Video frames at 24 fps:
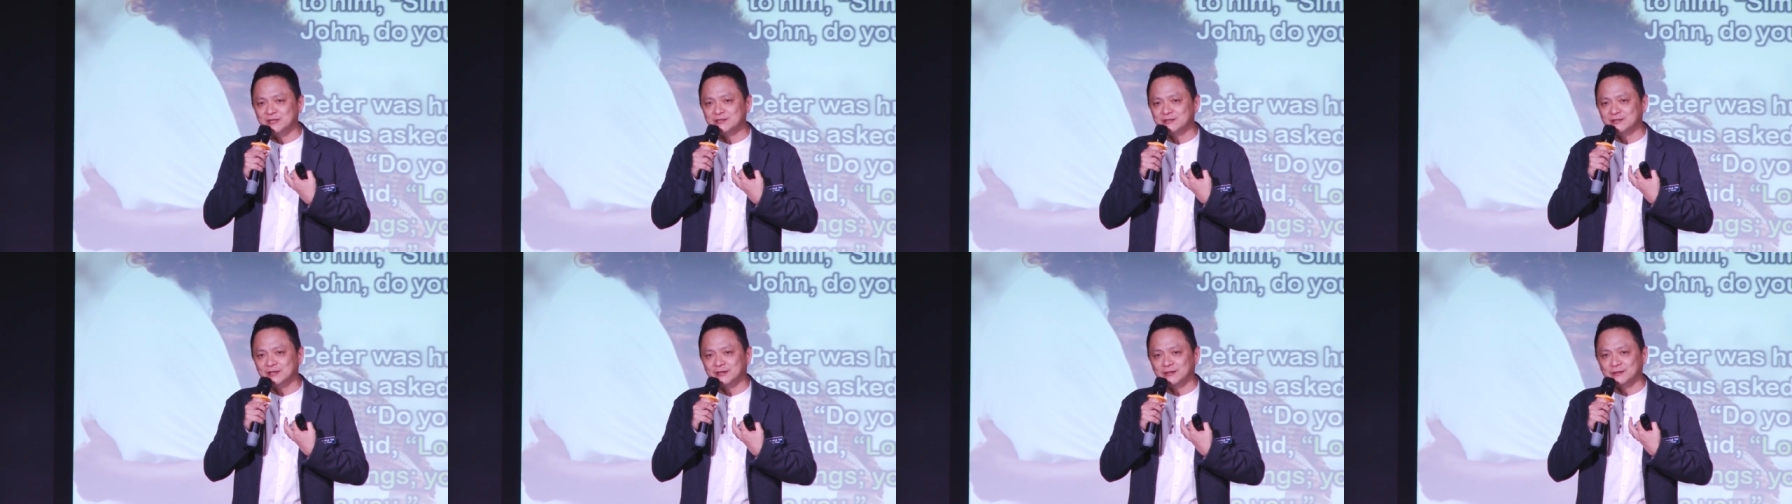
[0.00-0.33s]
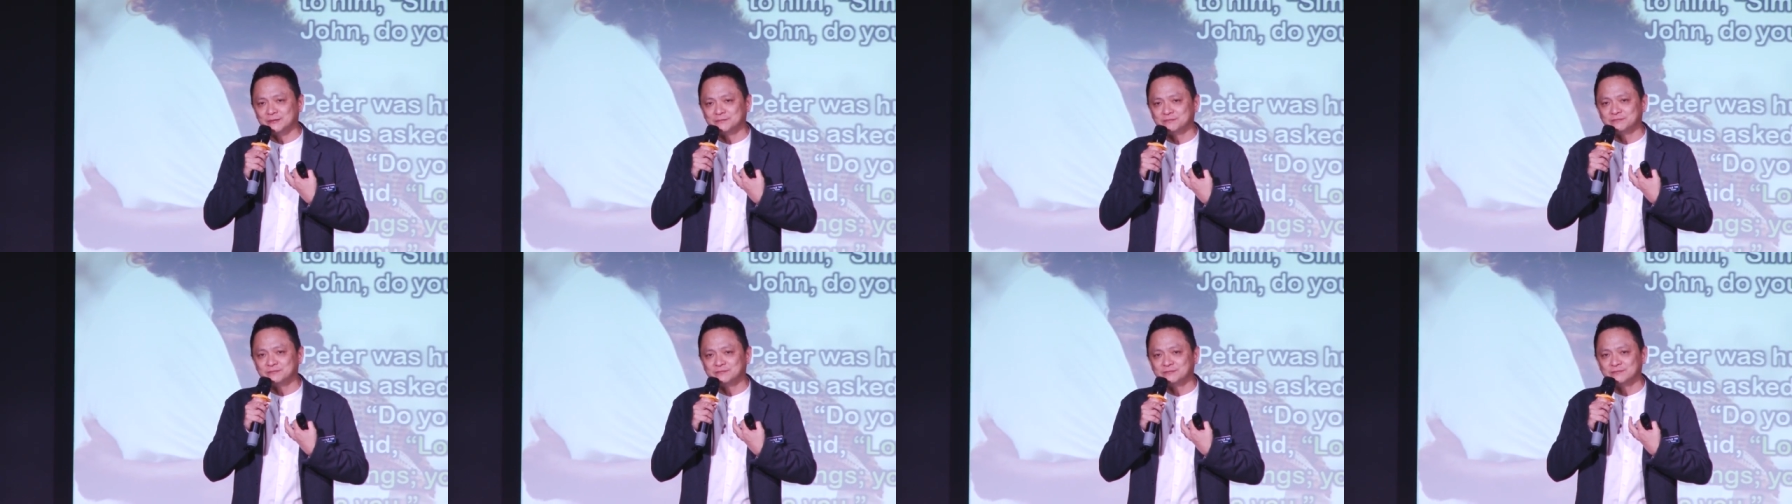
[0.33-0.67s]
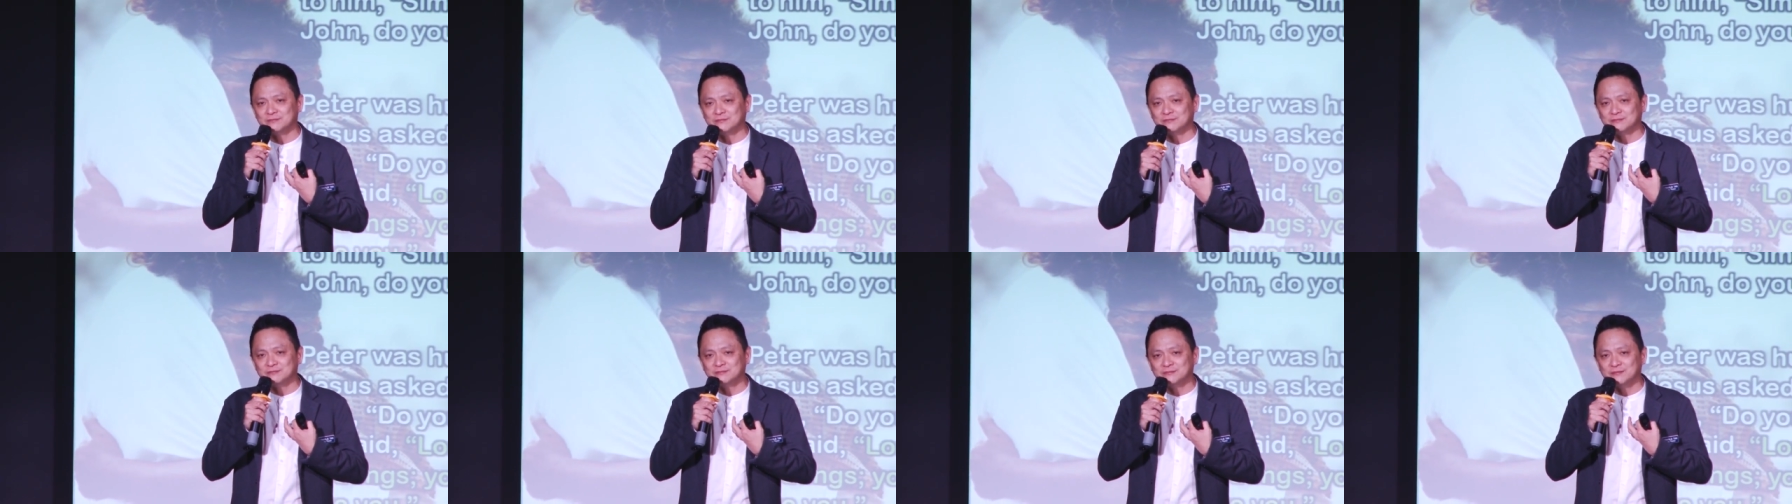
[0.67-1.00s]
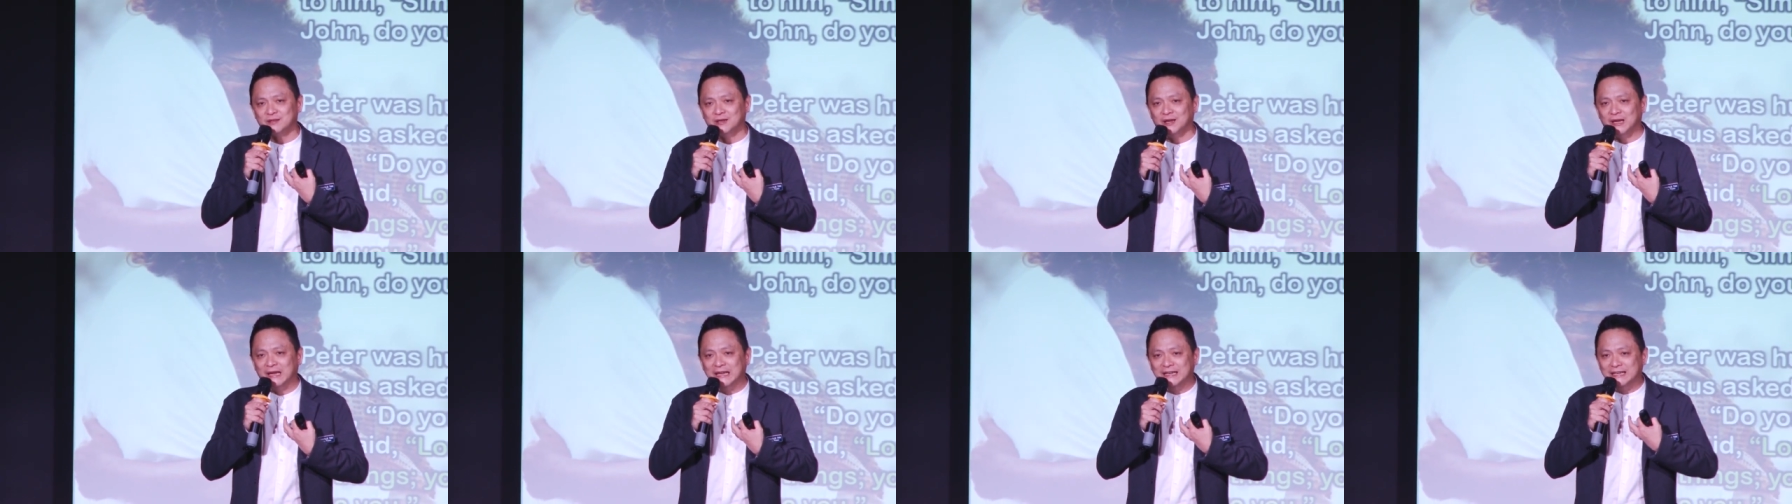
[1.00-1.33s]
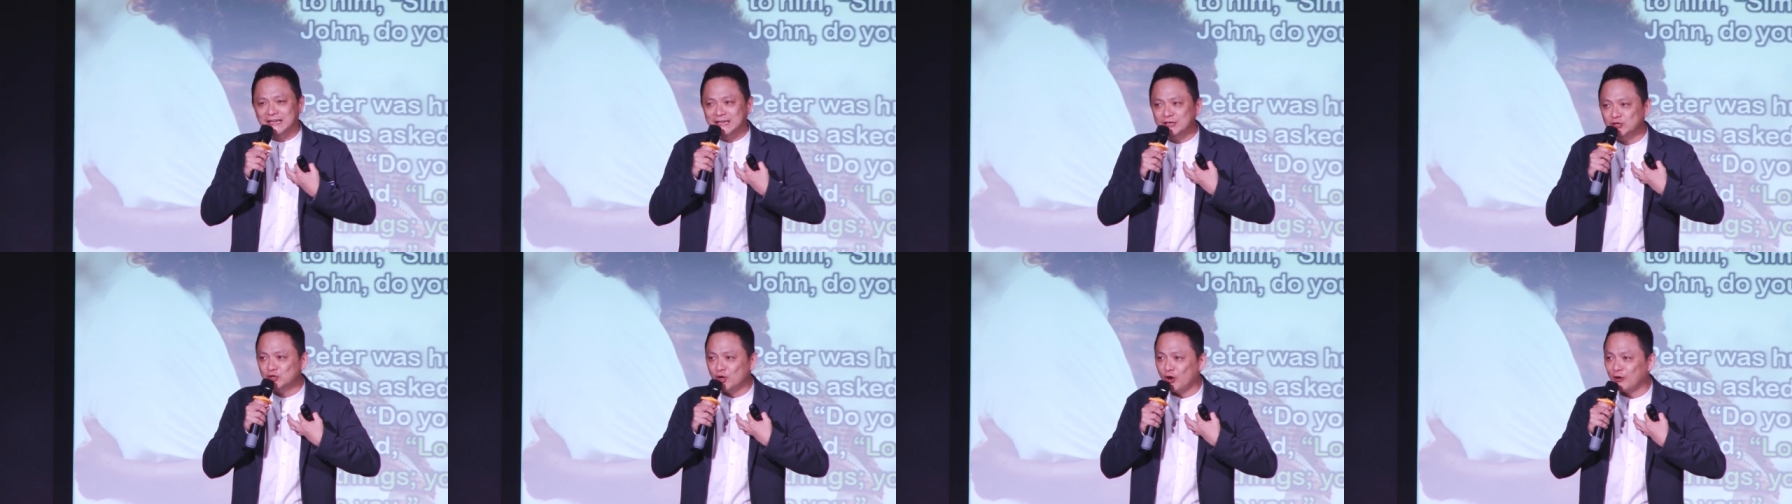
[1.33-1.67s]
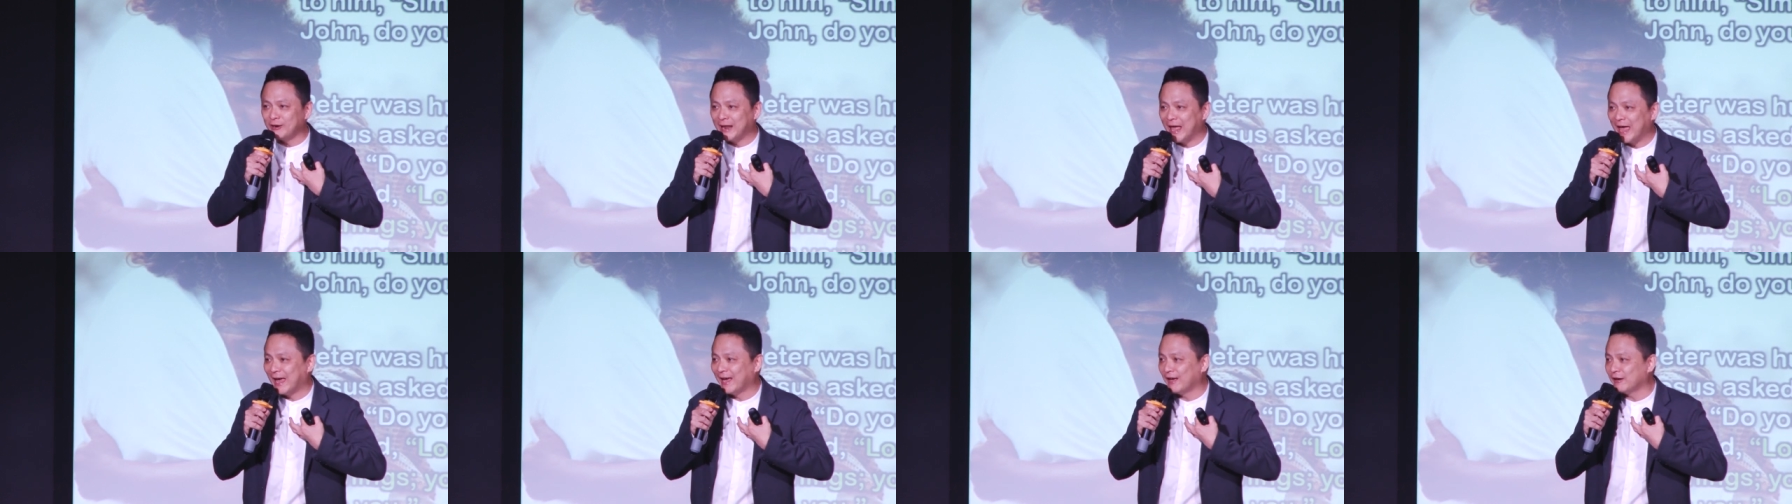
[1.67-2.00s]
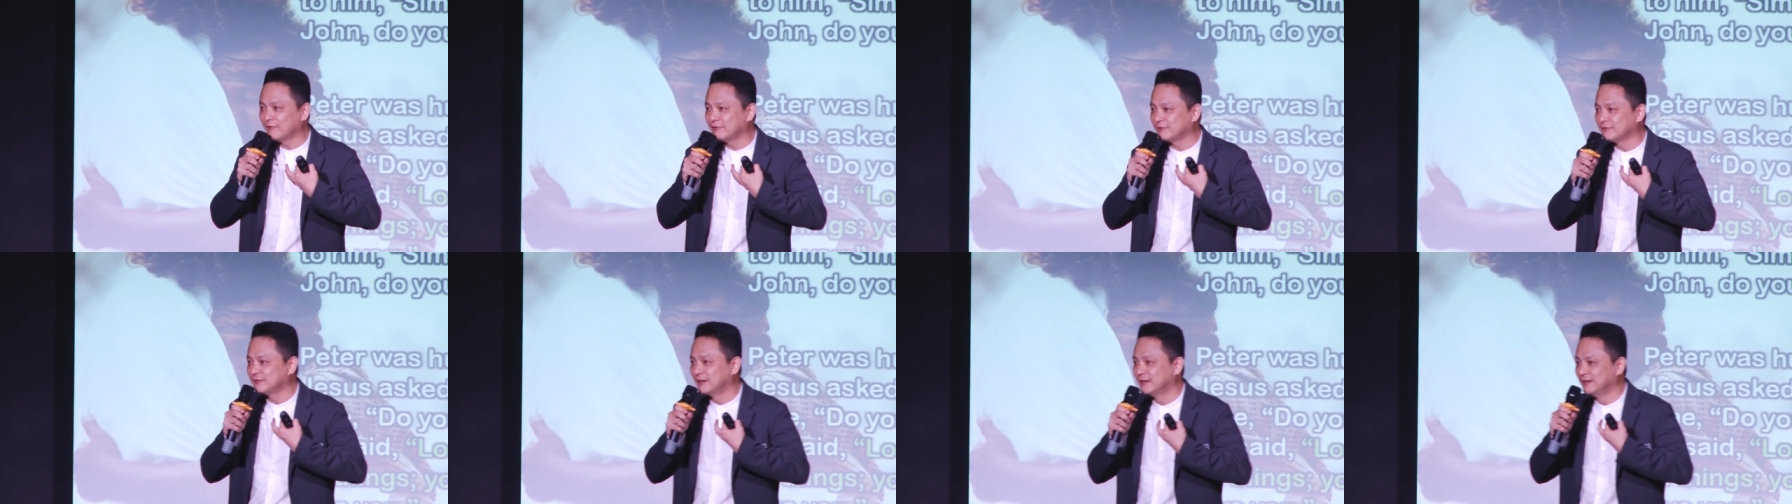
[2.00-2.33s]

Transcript: missing. He did not have